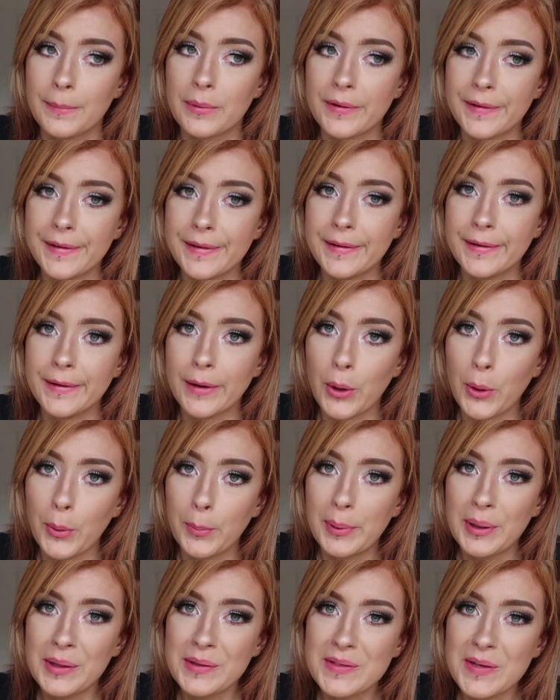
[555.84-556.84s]
pretty
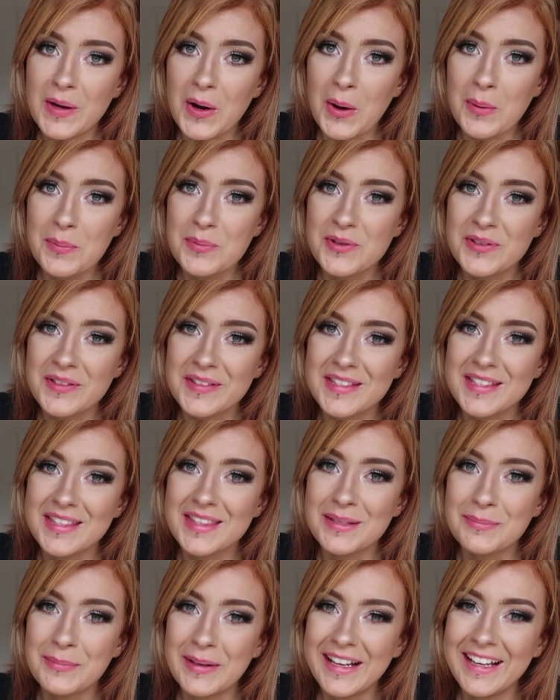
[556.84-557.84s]
open to options
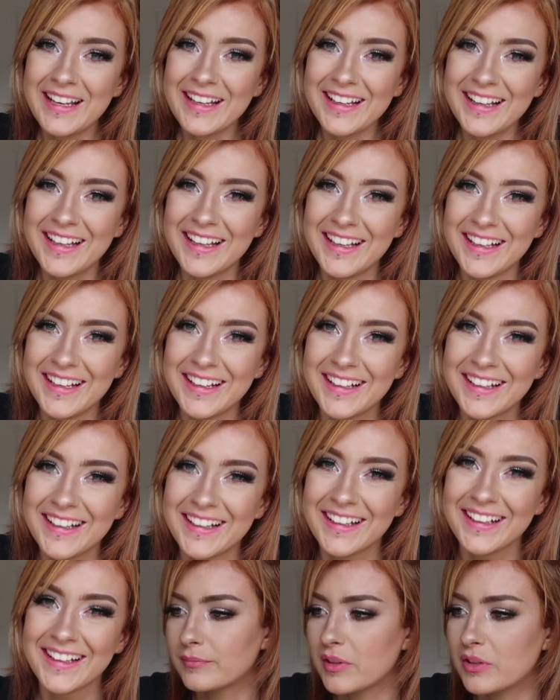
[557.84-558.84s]
at the minute.
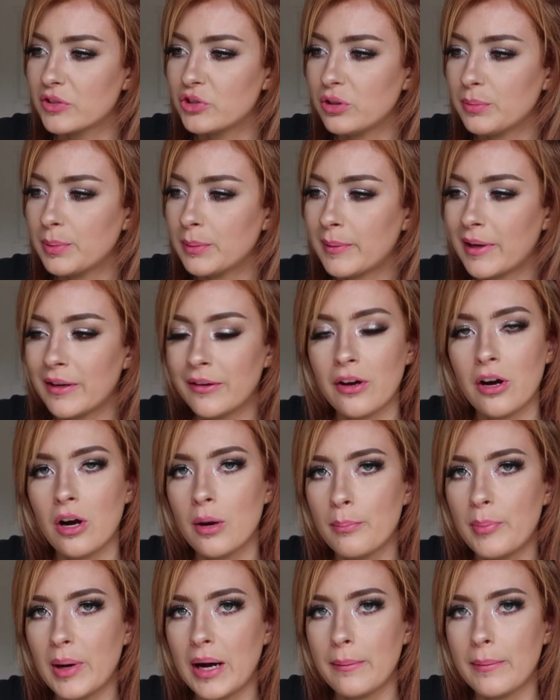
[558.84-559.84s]
Superman
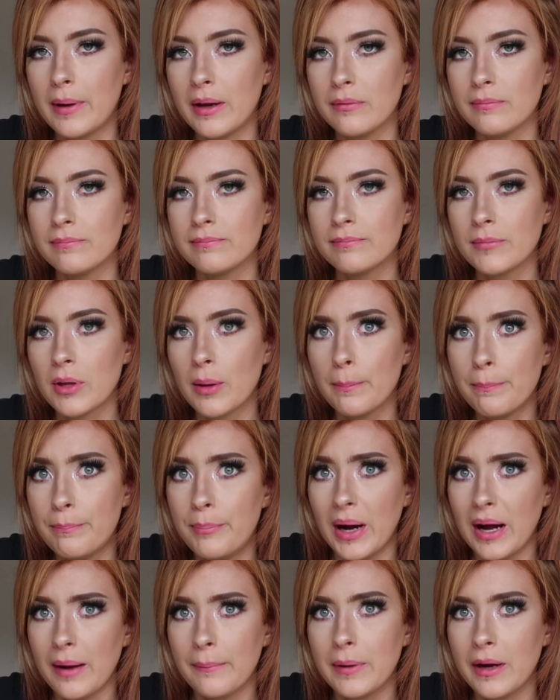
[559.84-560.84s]
or Batman?
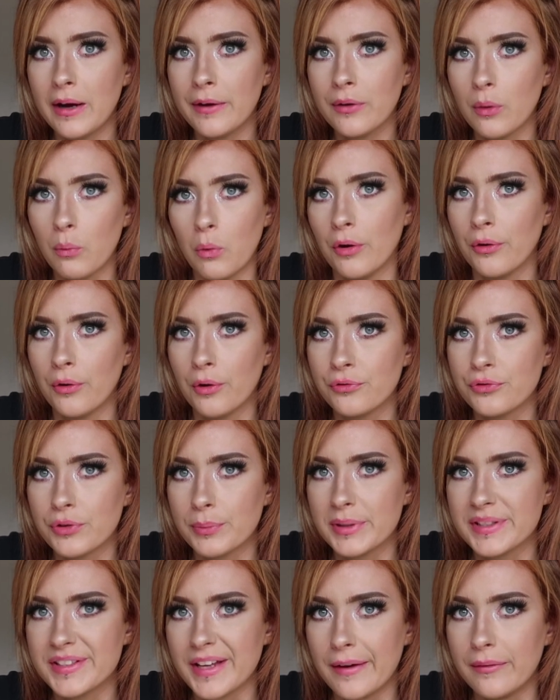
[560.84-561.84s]
Batman
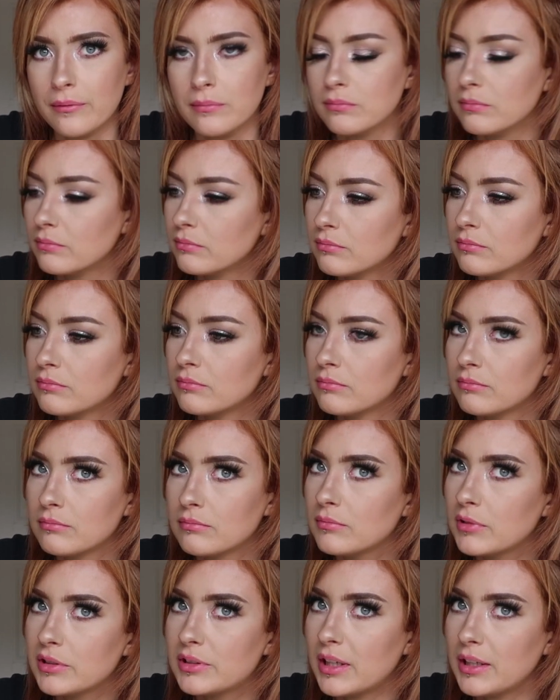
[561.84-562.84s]
100%.
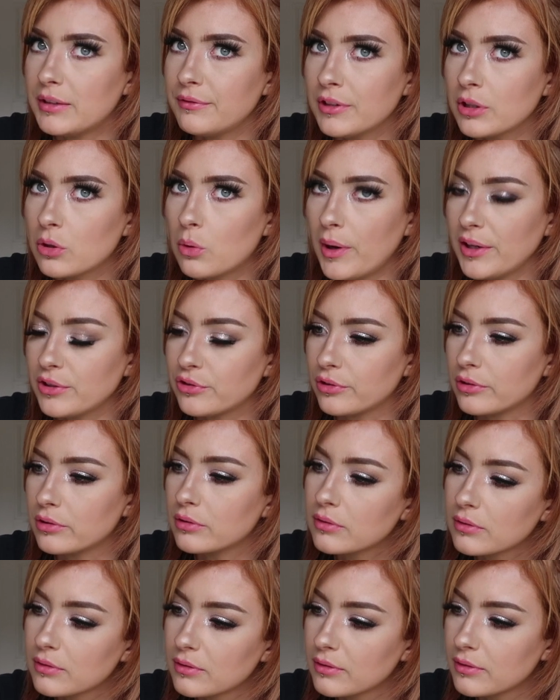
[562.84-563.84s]
Is that even a
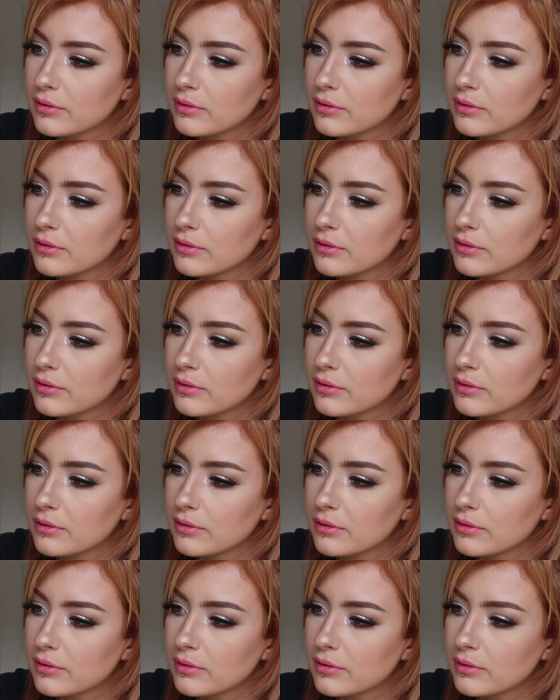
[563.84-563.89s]
question?